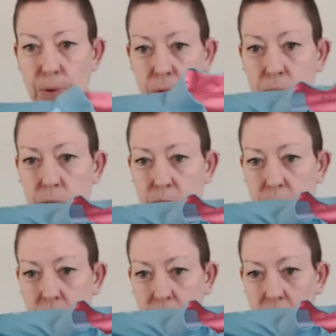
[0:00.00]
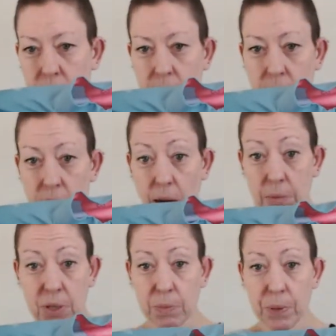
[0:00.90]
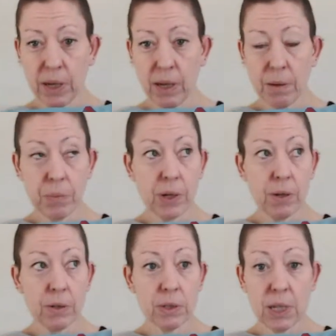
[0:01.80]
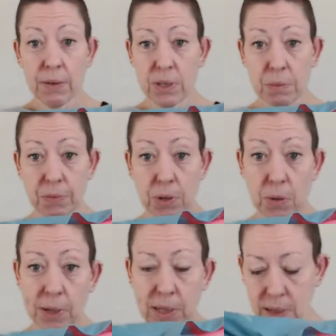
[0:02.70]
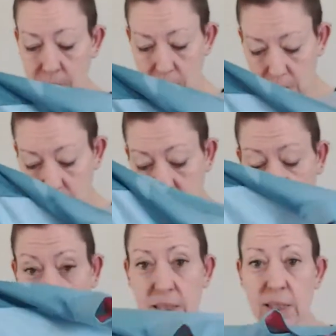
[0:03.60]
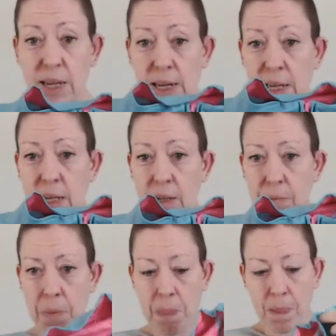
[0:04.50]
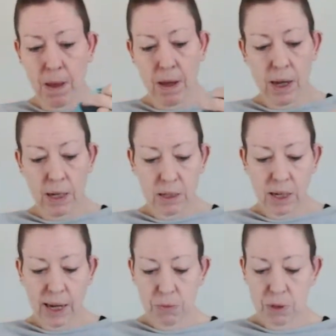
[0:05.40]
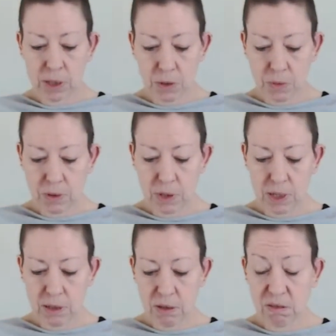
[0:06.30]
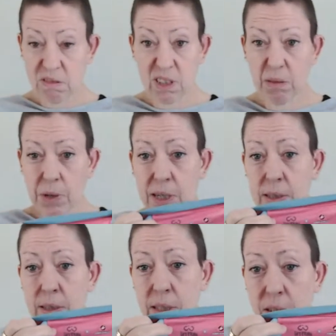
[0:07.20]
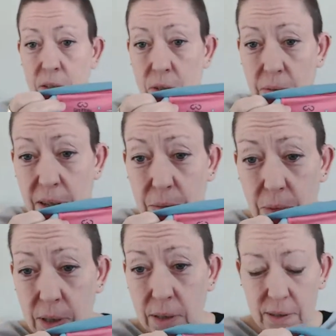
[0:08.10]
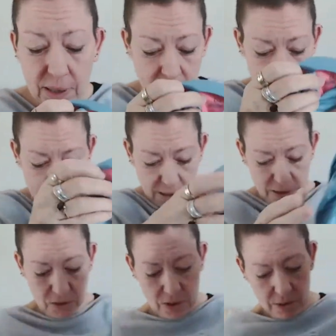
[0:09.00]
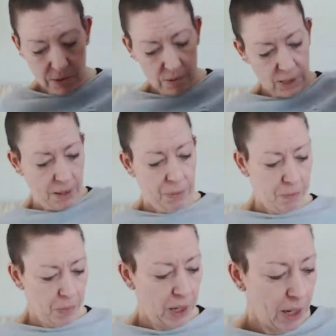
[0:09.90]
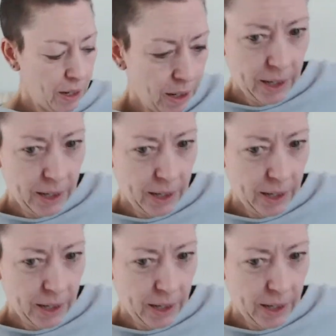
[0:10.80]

fault, I'm still picking it up because he gave it to me for a quid. It's Castelli. And I had one of these once, and it sold really well. So I'm like, well, I think I can still get a bit of money,